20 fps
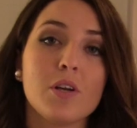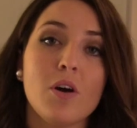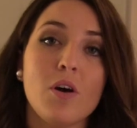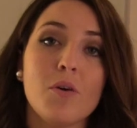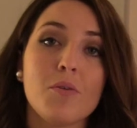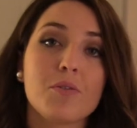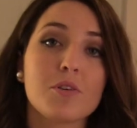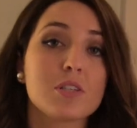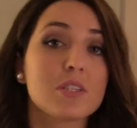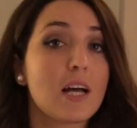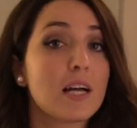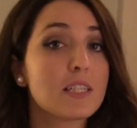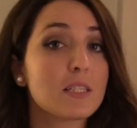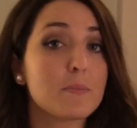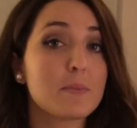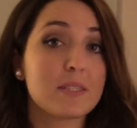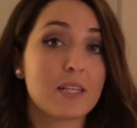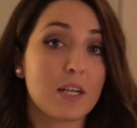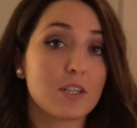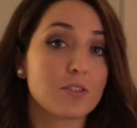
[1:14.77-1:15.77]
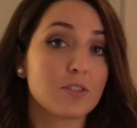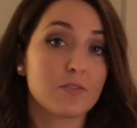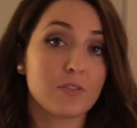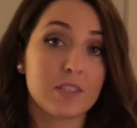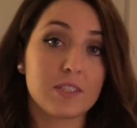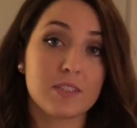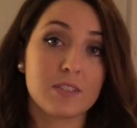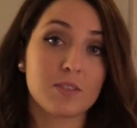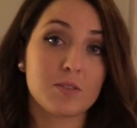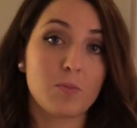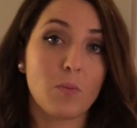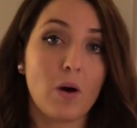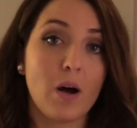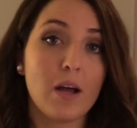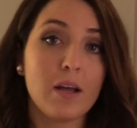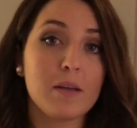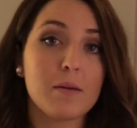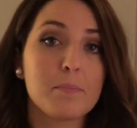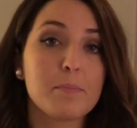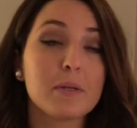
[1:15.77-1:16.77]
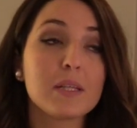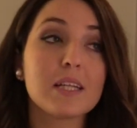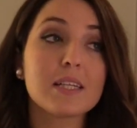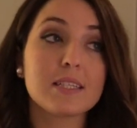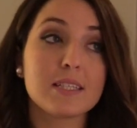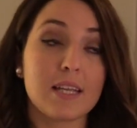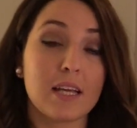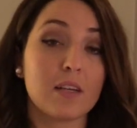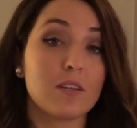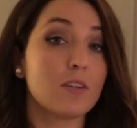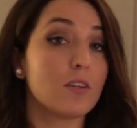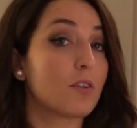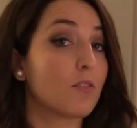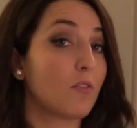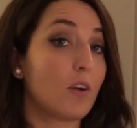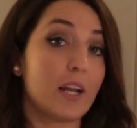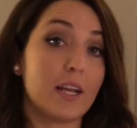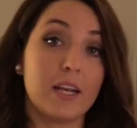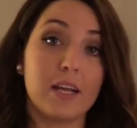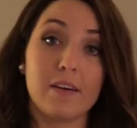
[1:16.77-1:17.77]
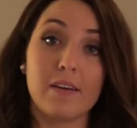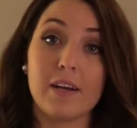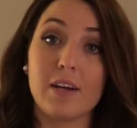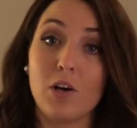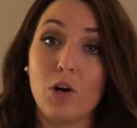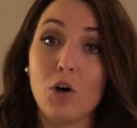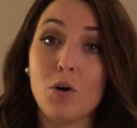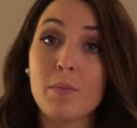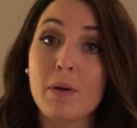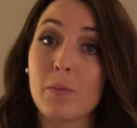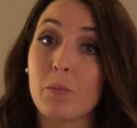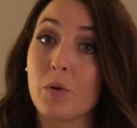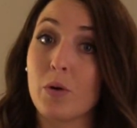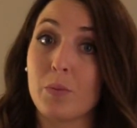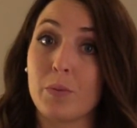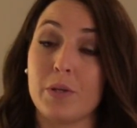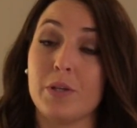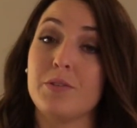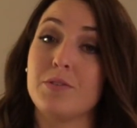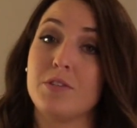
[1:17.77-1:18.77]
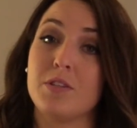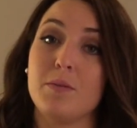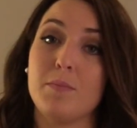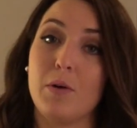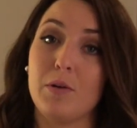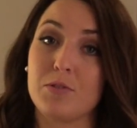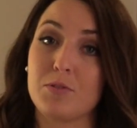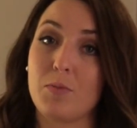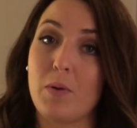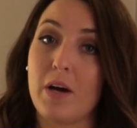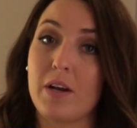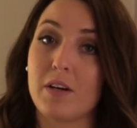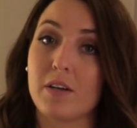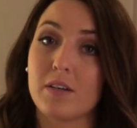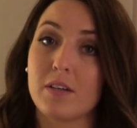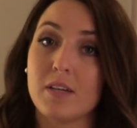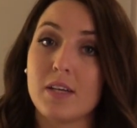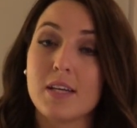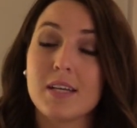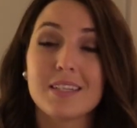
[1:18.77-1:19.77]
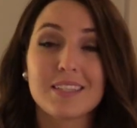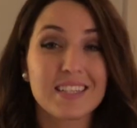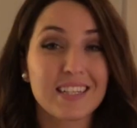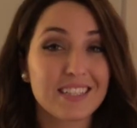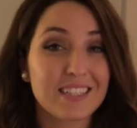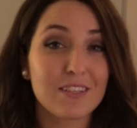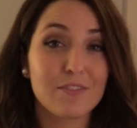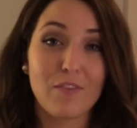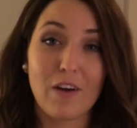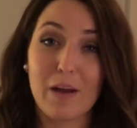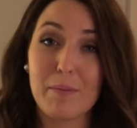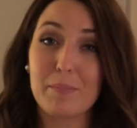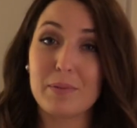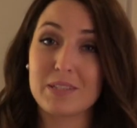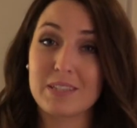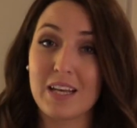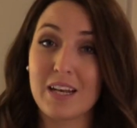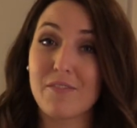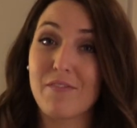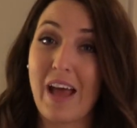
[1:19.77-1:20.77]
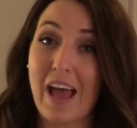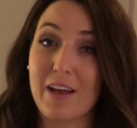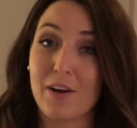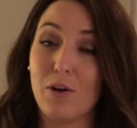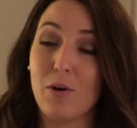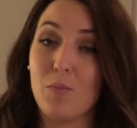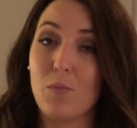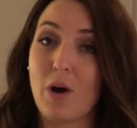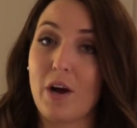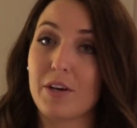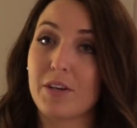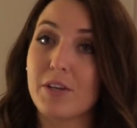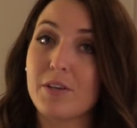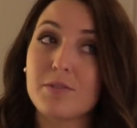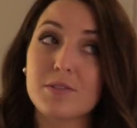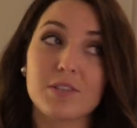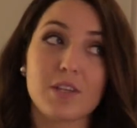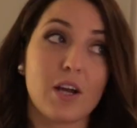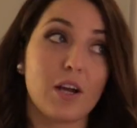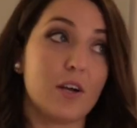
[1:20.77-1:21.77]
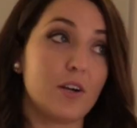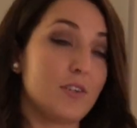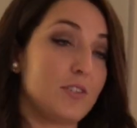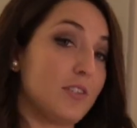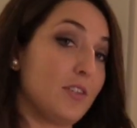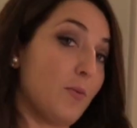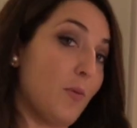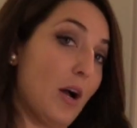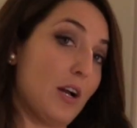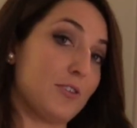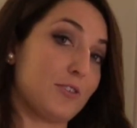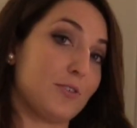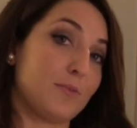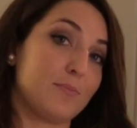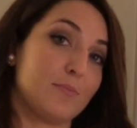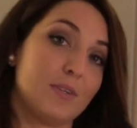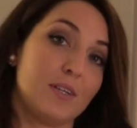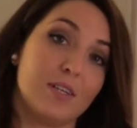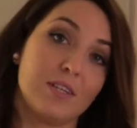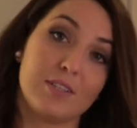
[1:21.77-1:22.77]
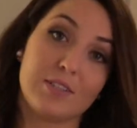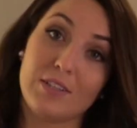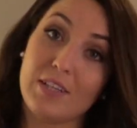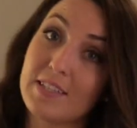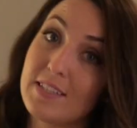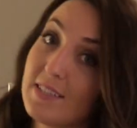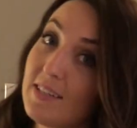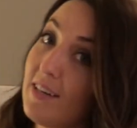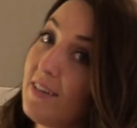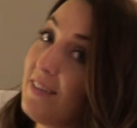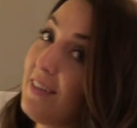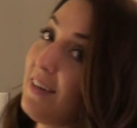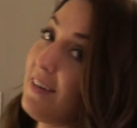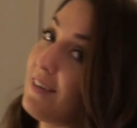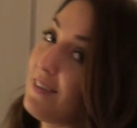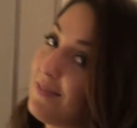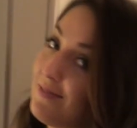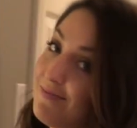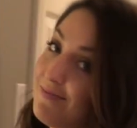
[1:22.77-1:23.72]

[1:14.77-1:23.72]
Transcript: know, there's lots of potential reasons why, but let's take a look right here at home at where we're using the most water. 65% of at-home water use occurs in the washroom. So let's start there.